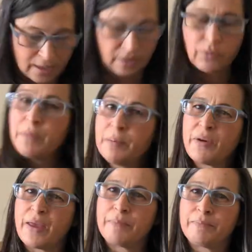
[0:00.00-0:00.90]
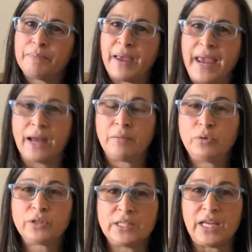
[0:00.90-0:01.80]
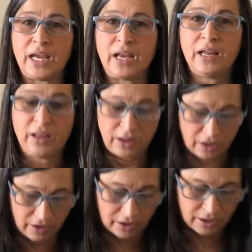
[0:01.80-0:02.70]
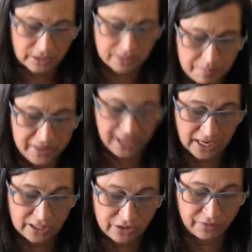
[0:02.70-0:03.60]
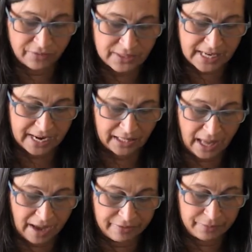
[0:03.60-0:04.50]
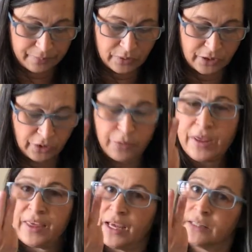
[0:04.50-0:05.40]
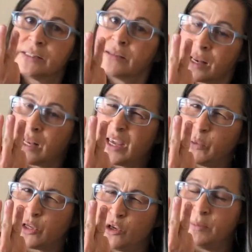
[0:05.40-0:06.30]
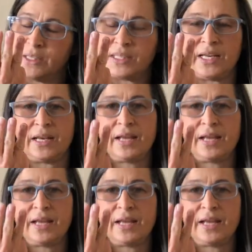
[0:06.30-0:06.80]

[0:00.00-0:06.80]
Remember that animals need some things to stay alive. There's three things, kind of like what humans need.